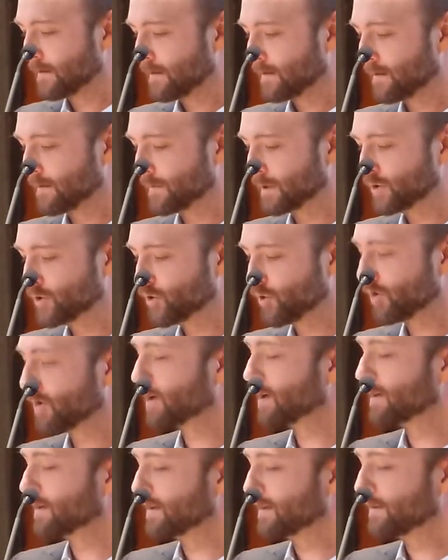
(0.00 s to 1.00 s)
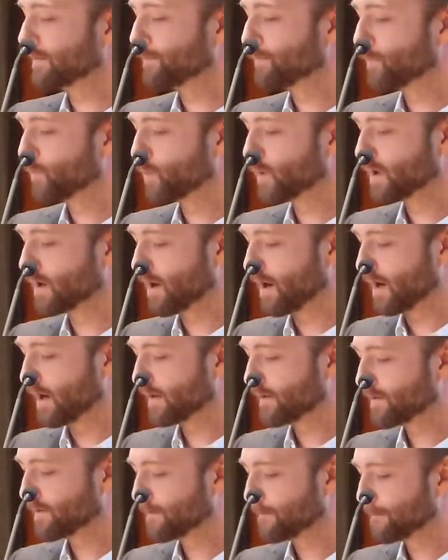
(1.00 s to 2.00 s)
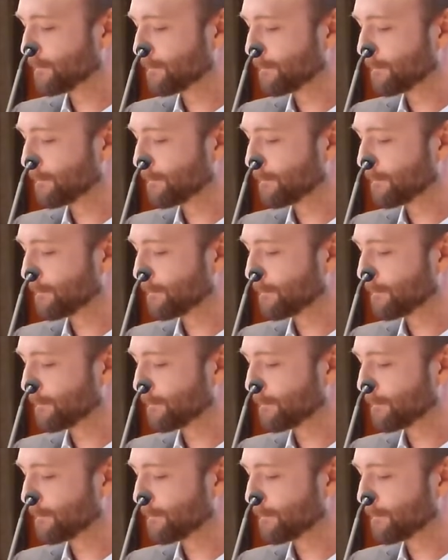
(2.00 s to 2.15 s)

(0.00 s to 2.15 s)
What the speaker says: The majority were not.